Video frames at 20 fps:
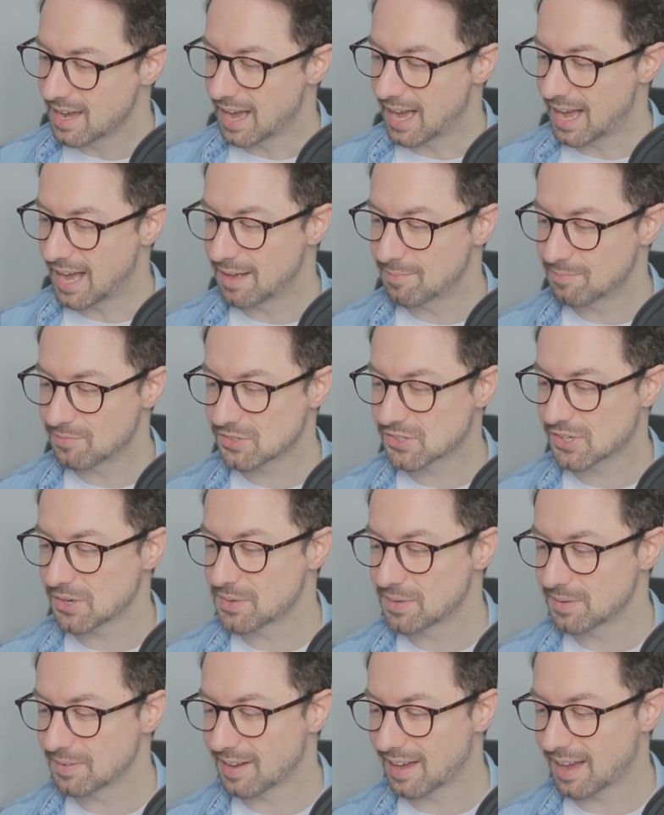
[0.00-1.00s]
Um,
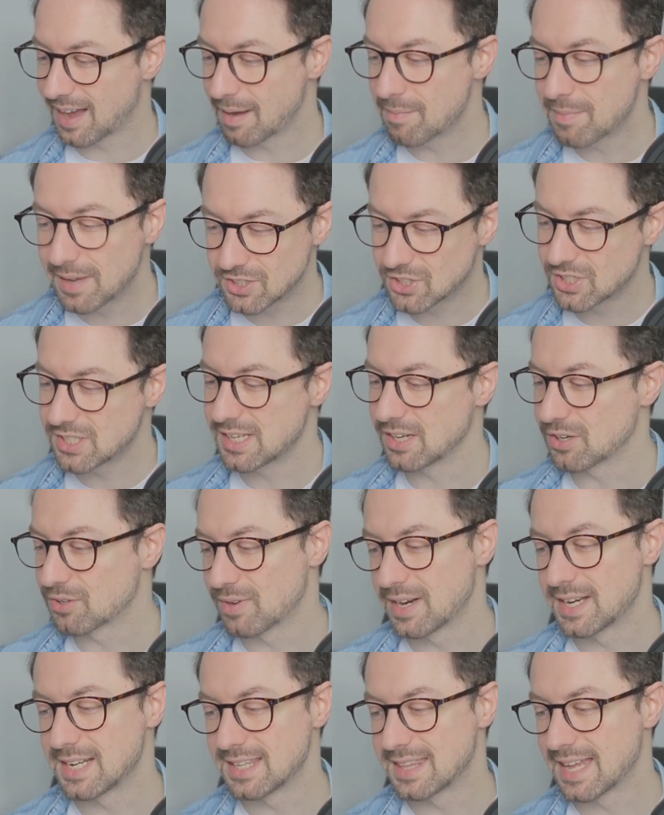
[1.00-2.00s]
so I mentioned it
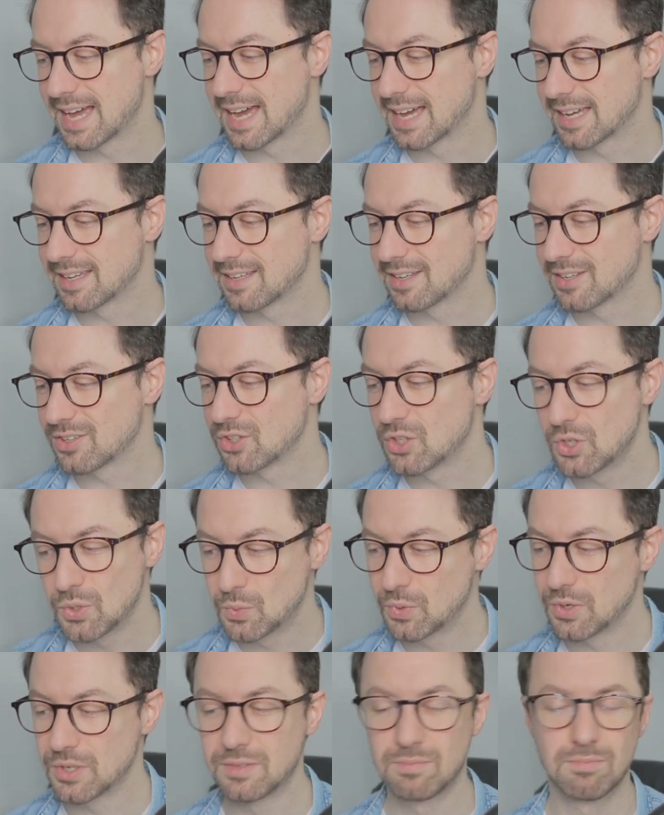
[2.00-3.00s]
already that you
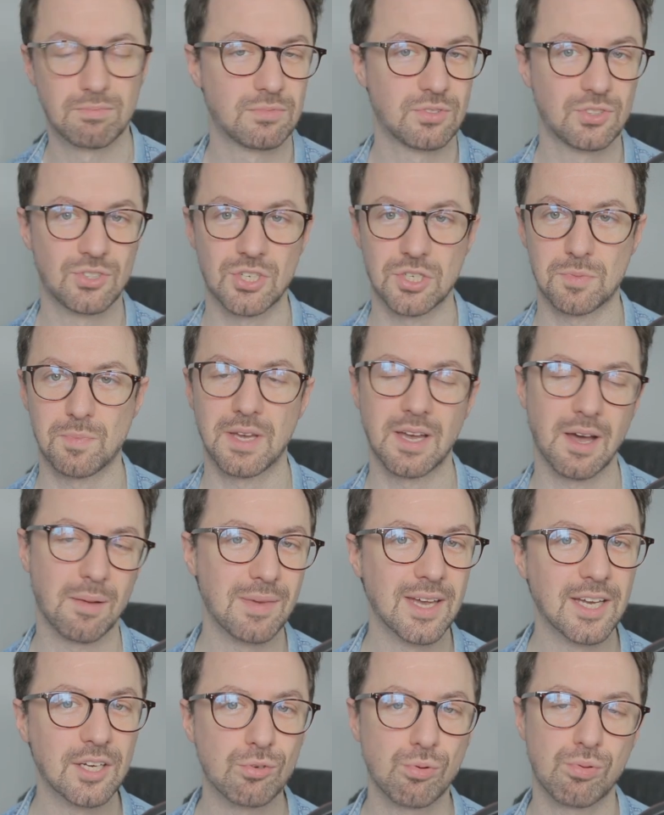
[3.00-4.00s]
would just become
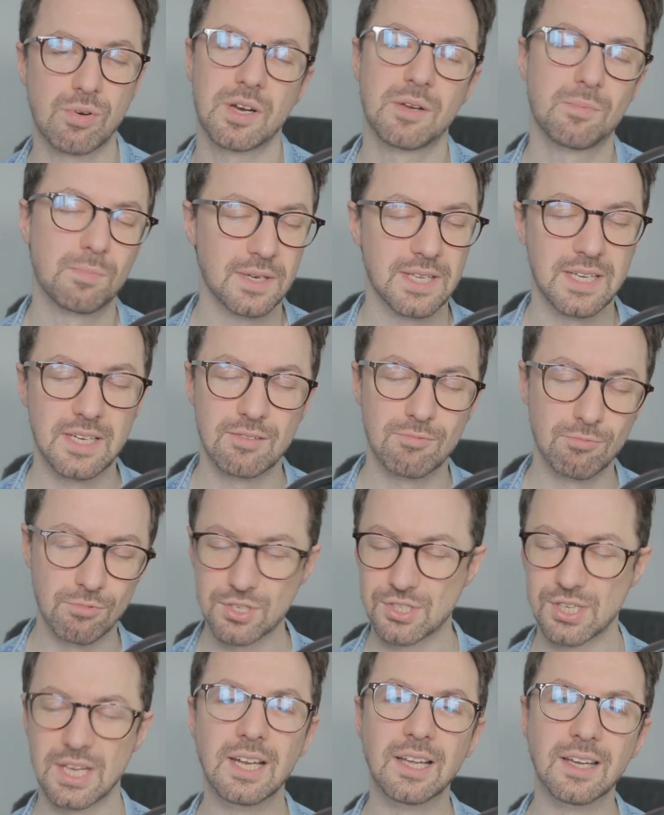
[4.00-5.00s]
incredibly
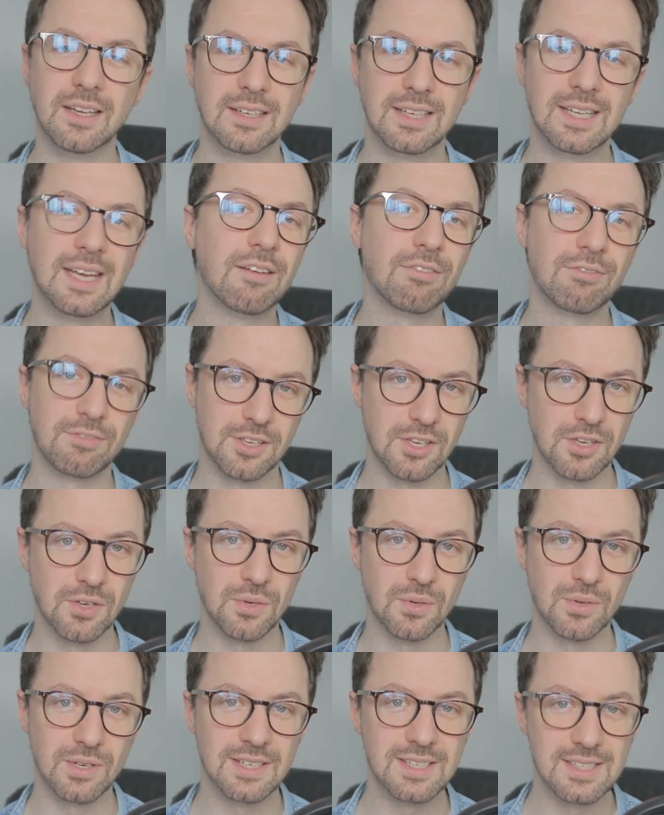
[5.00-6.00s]
resilient if
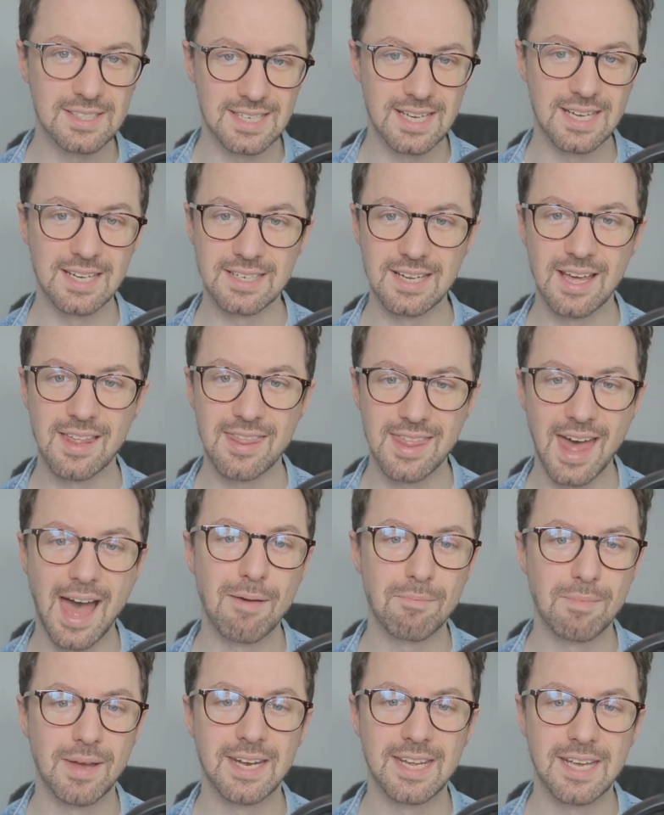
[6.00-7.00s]
you did
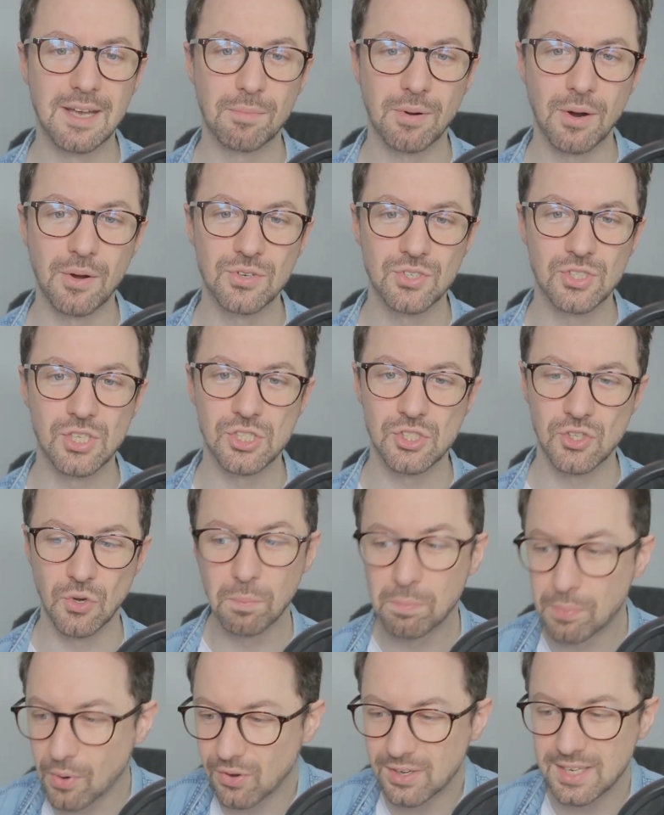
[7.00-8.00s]
that many approaches. Your
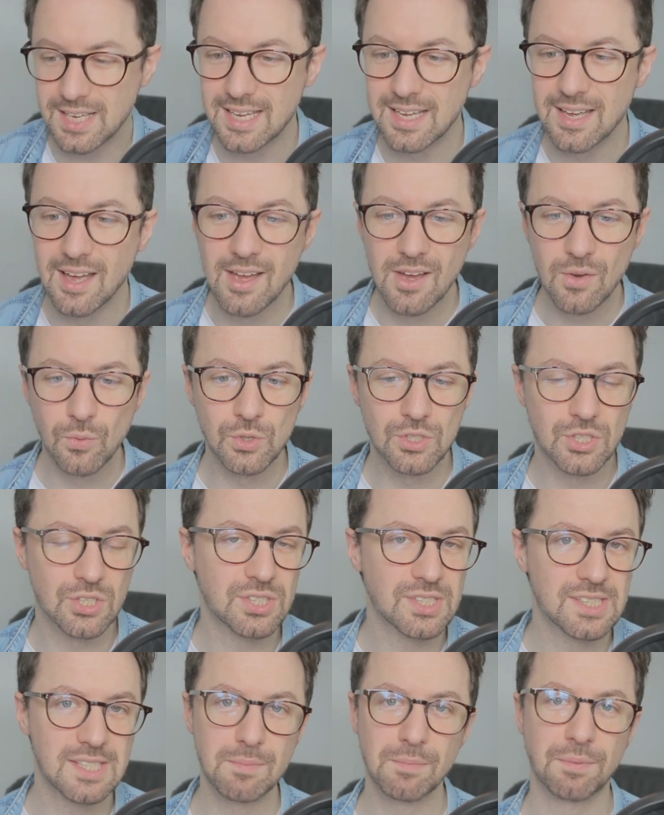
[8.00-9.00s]
body would
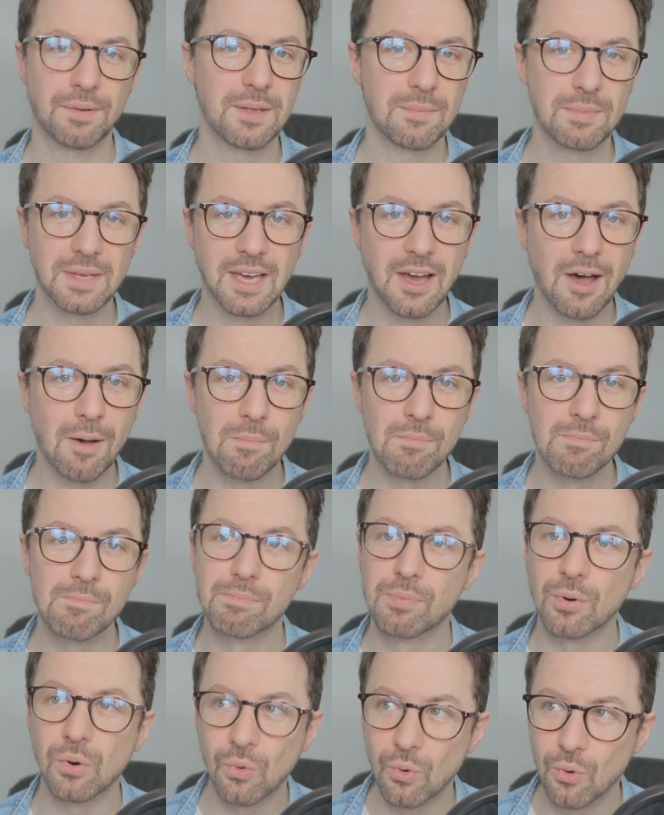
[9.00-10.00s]
just simply become
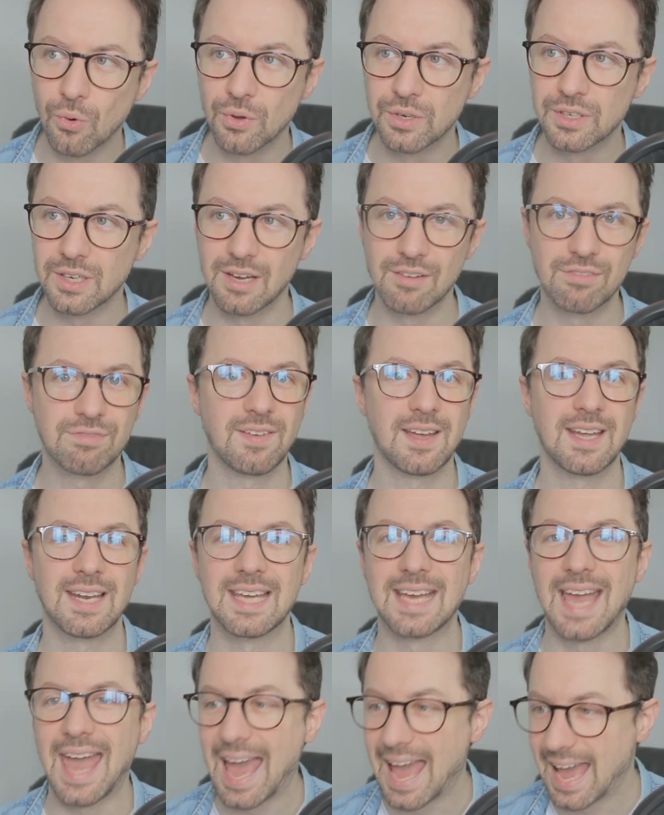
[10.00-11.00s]
bored of
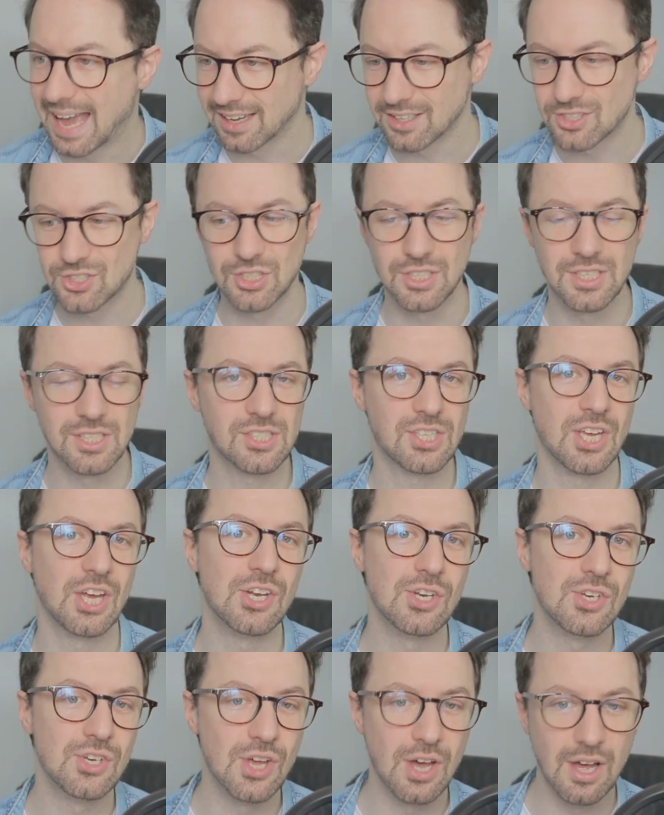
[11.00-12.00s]
feeling anxious
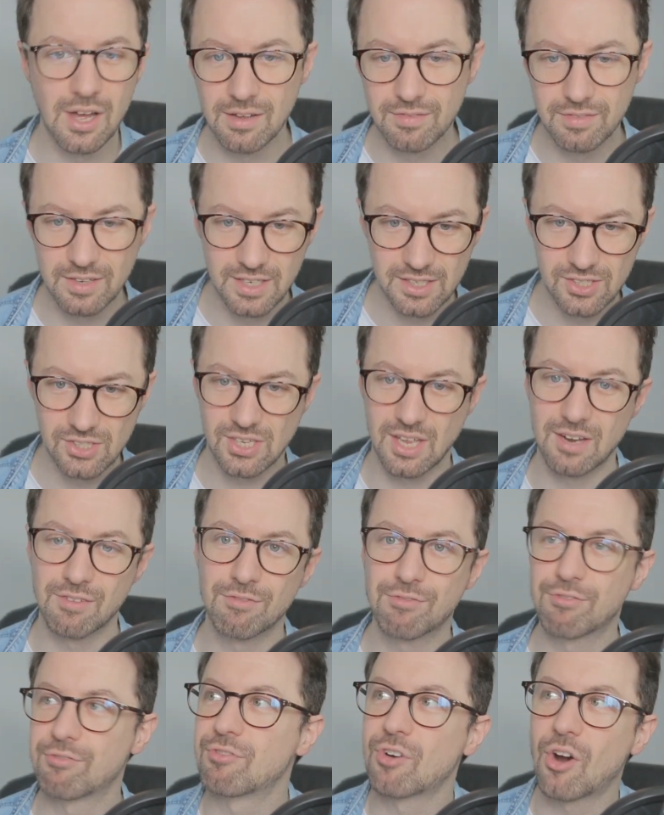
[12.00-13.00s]
and nervous
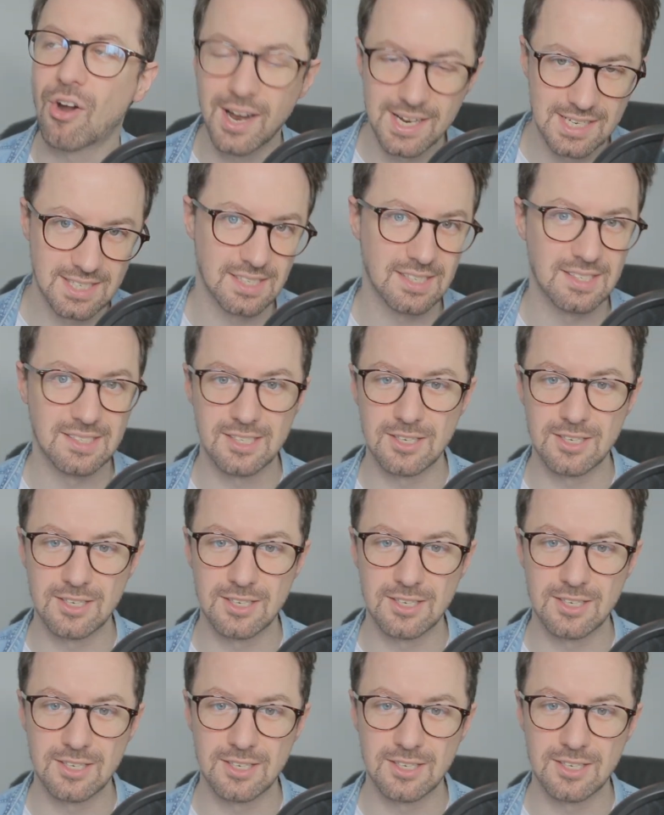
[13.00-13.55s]
and frightened